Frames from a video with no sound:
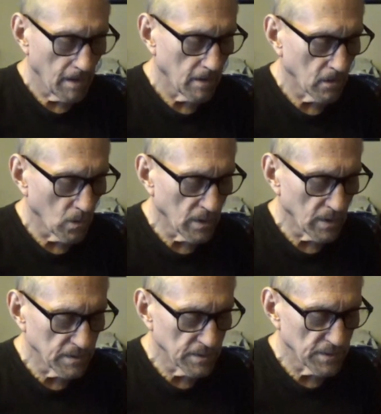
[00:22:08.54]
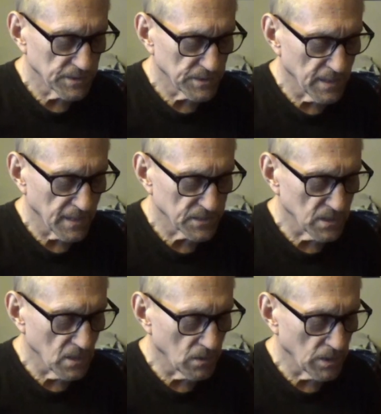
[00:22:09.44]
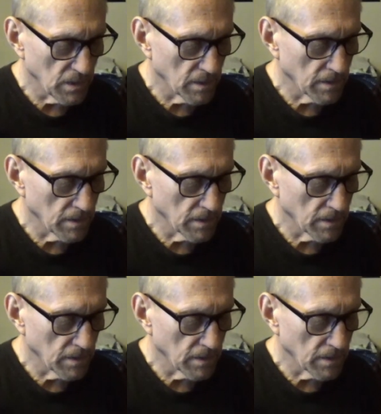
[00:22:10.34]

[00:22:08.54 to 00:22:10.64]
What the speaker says: Going into this next note here.